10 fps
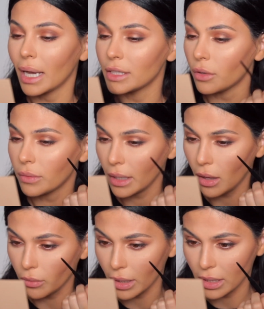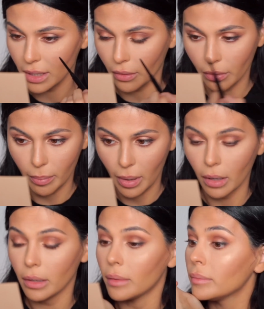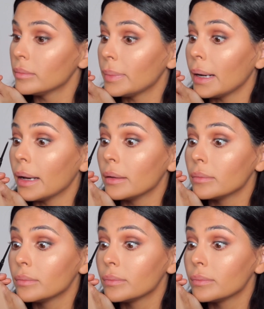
I don't think I'll run it down the bottom, but